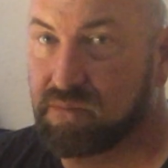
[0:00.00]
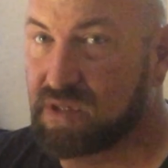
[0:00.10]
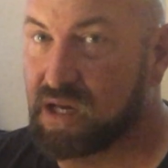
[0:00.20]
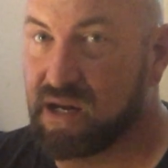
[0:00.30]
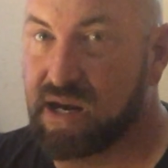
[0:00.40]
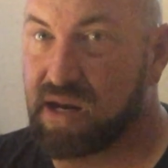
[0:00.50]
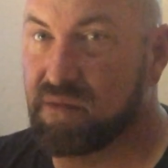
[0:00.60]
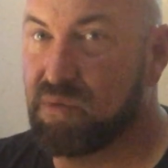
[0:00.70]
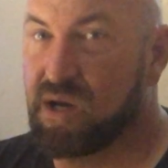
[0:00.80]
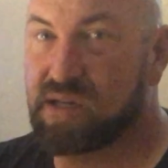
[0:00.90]
got it out of
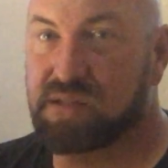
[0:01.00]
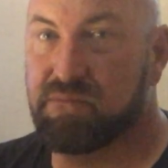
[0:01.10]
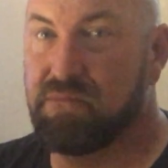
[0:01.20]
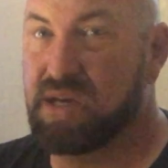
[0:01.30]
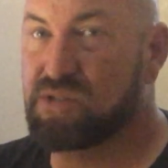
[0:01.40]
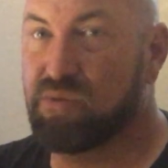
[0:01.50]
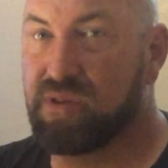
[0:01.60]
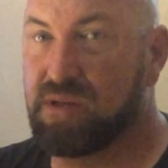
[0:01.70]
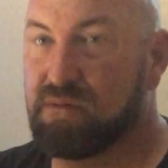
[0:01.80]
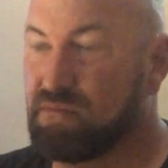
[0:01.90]
the box, messed with
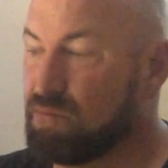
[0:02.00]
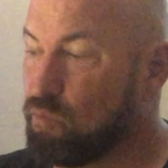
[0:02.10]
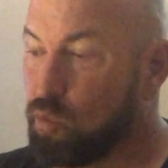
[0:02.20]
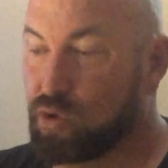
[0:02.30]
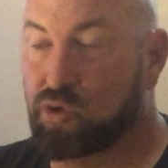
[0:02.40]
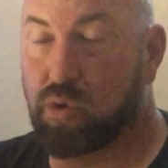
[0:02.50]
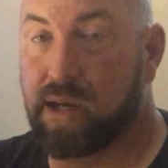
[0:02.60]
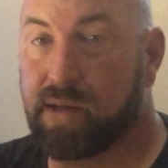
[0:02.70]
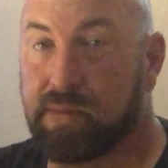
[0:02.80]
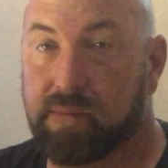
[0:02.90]
it, worked
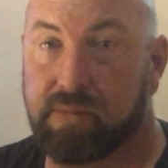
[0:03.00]
great,